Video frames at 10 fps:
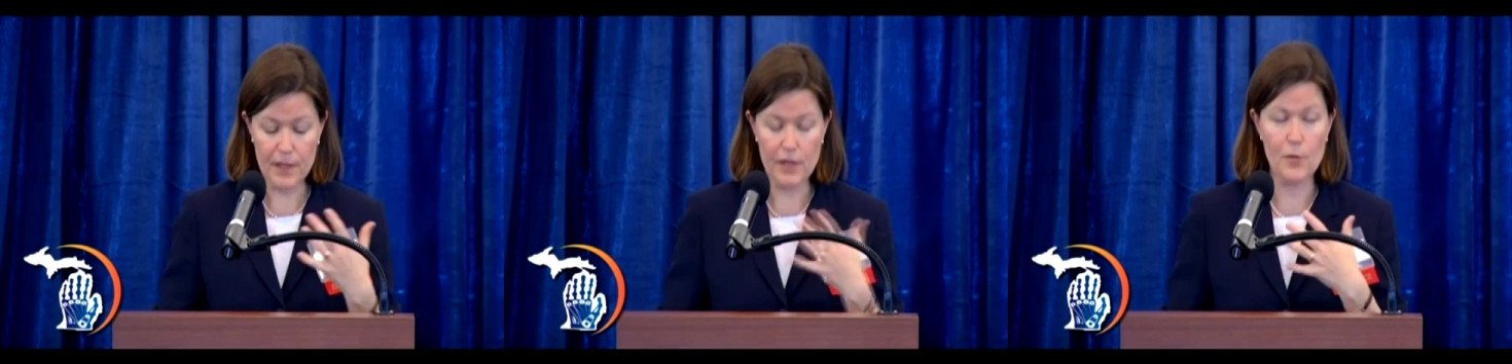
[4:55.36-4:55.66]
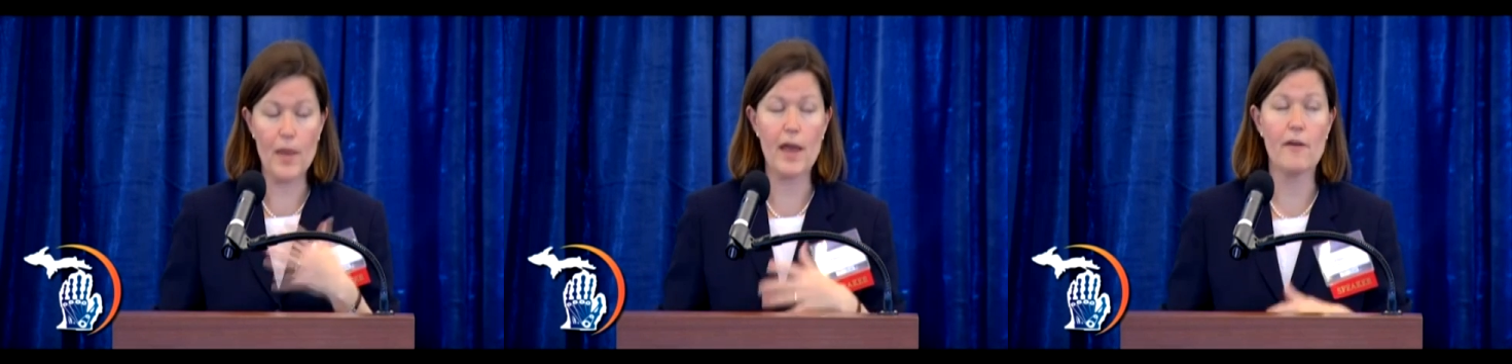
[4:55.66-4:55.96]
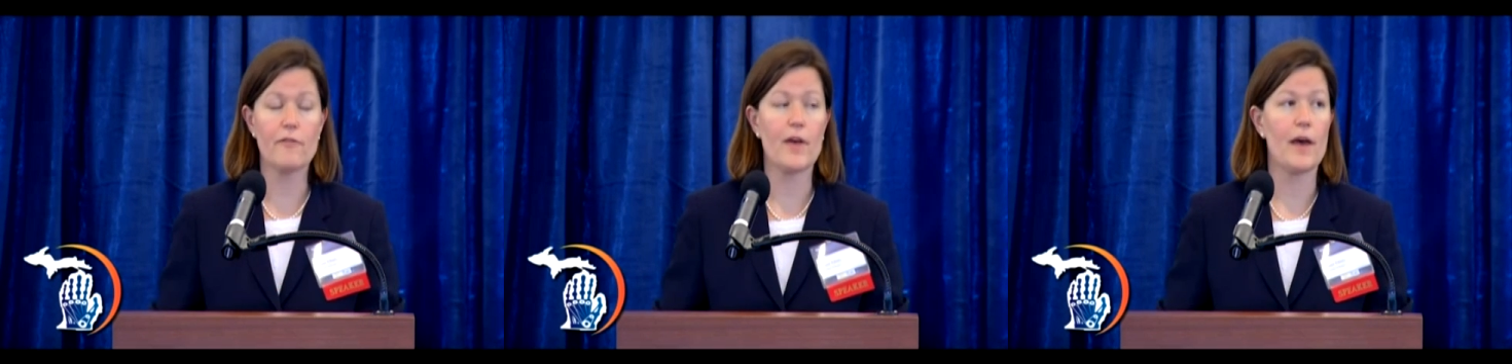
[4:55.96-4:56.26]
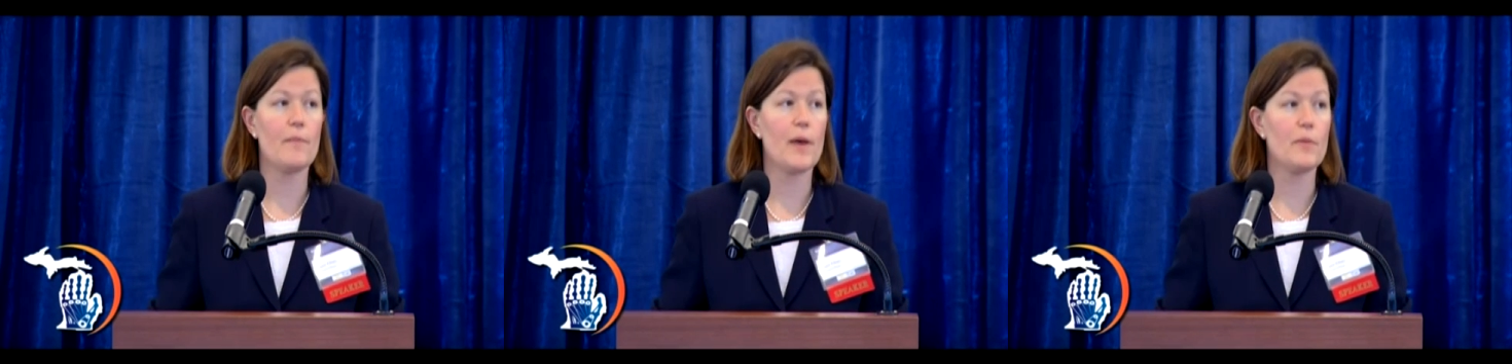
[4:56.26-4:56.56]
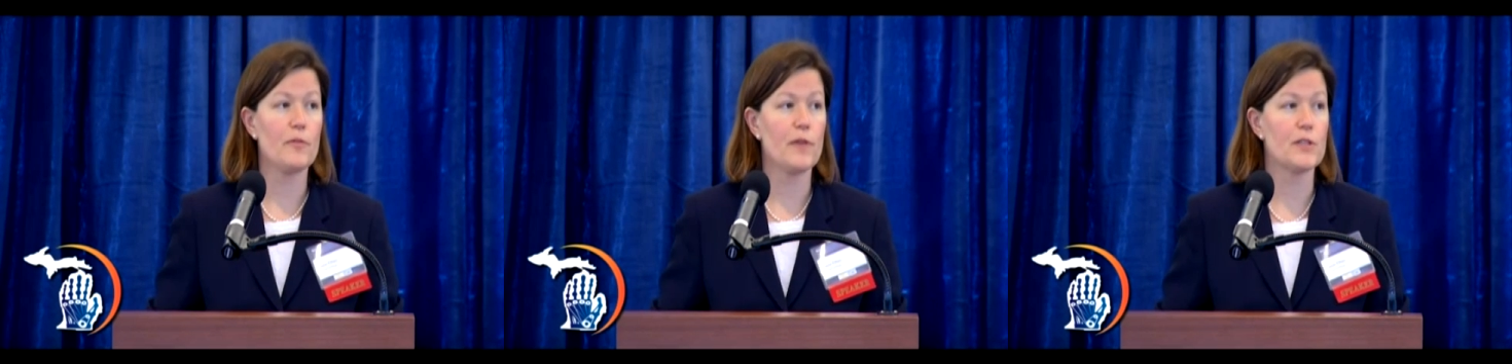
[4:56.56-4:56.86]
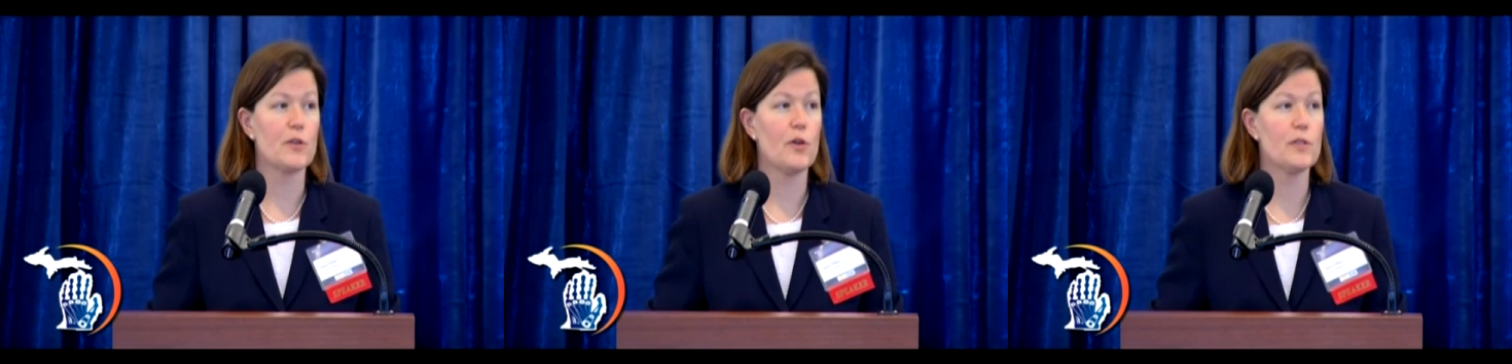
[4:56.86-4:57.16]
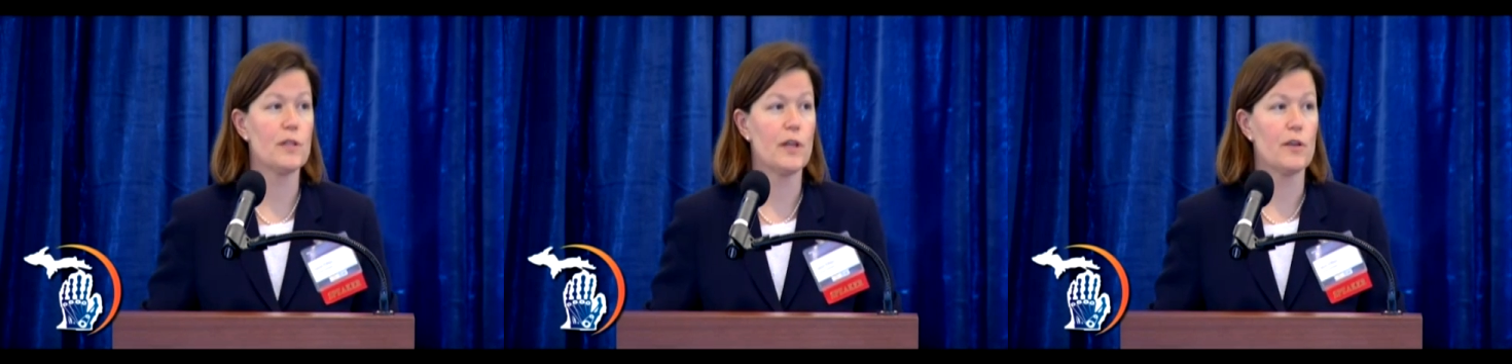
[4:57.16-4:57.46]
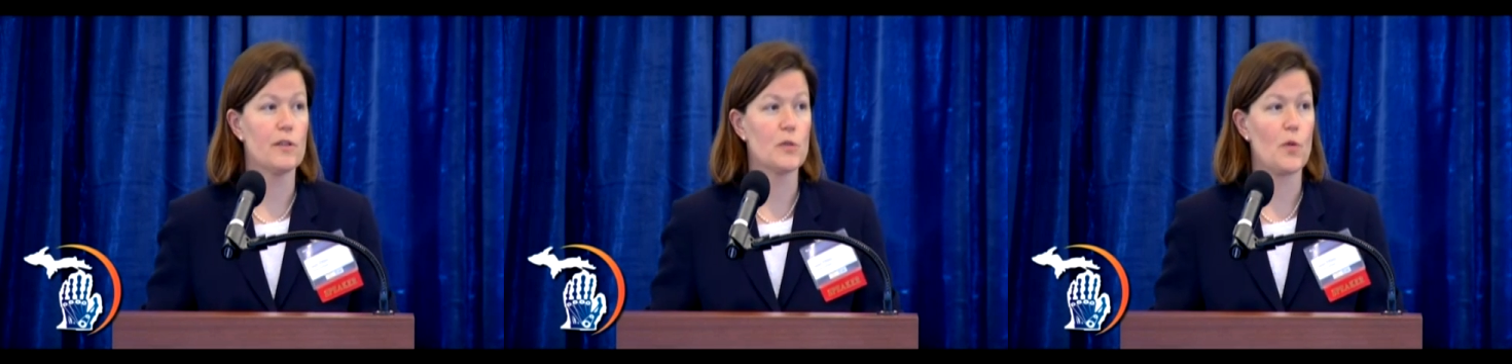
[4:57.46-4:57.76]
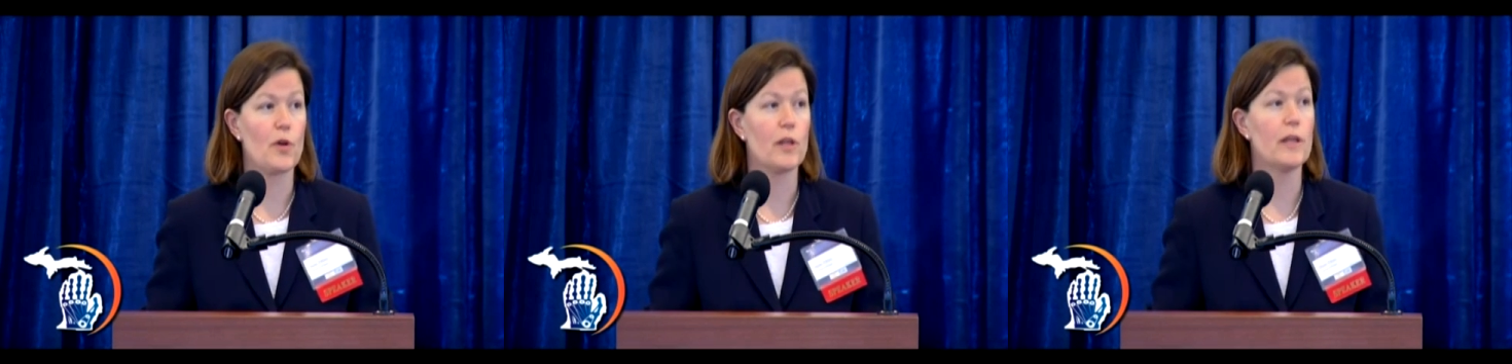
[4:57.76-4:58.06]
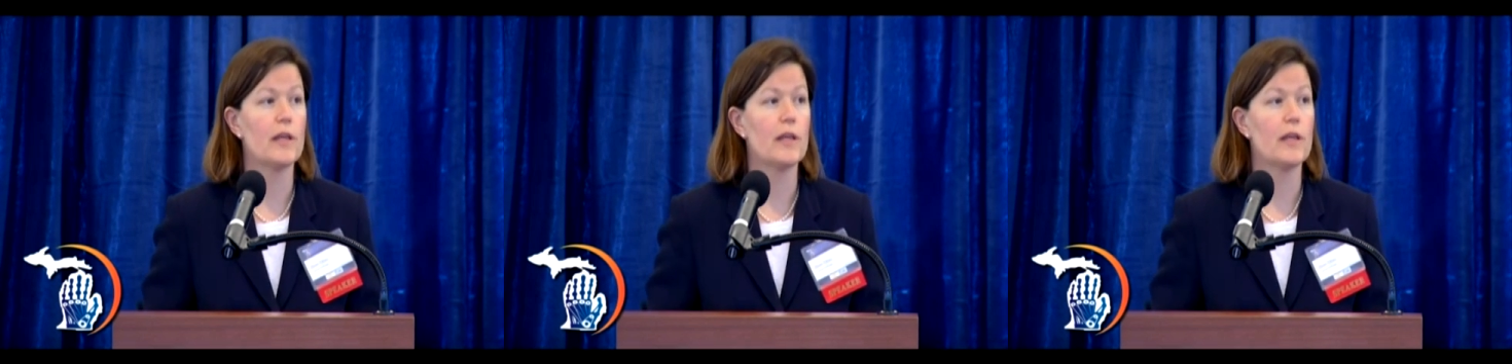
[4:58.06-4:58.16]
You may have met Professor Olson here this morning.